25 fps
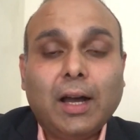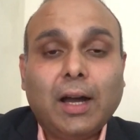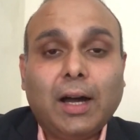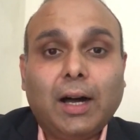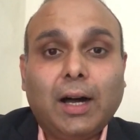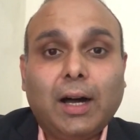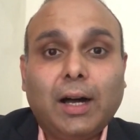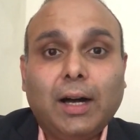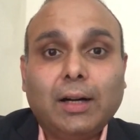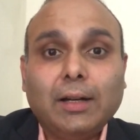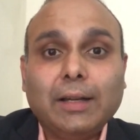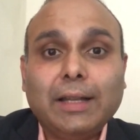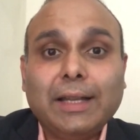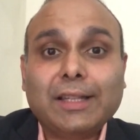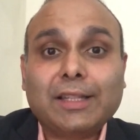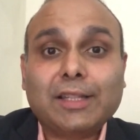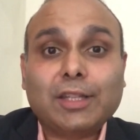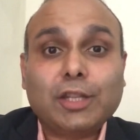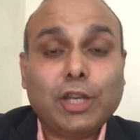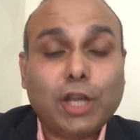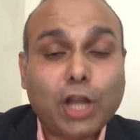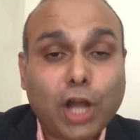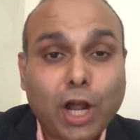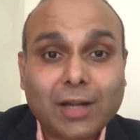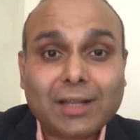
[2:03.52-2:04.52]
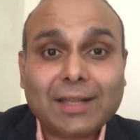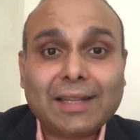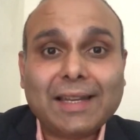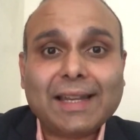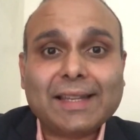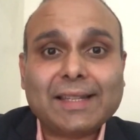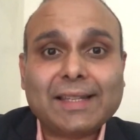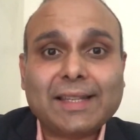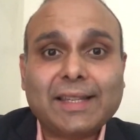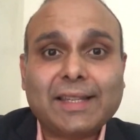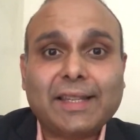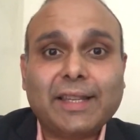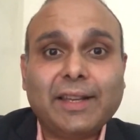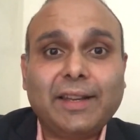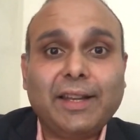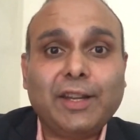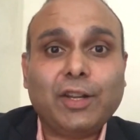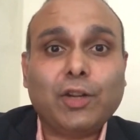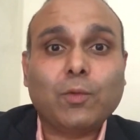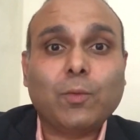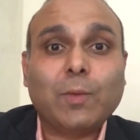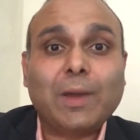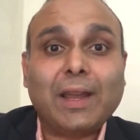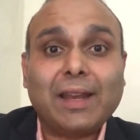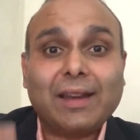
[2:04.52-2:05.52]
It's not necessary
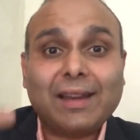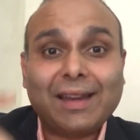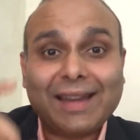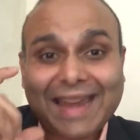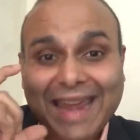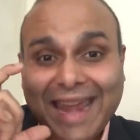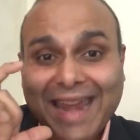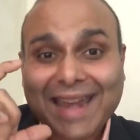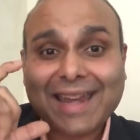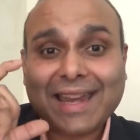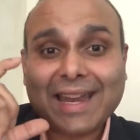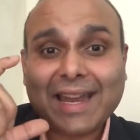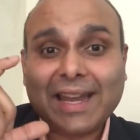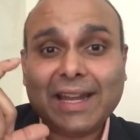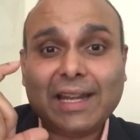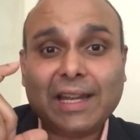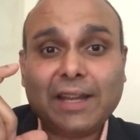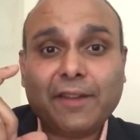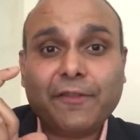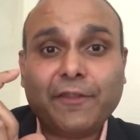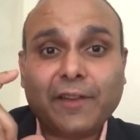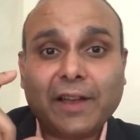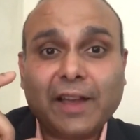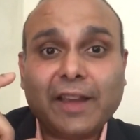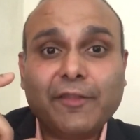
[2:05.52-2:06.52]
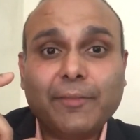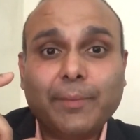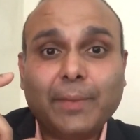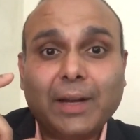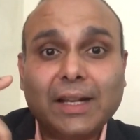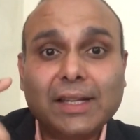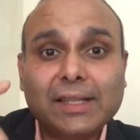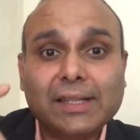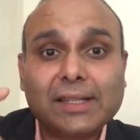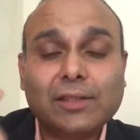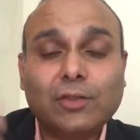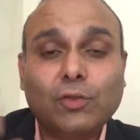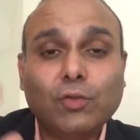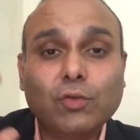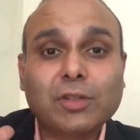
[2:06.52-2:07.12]
to wear an N95 mask.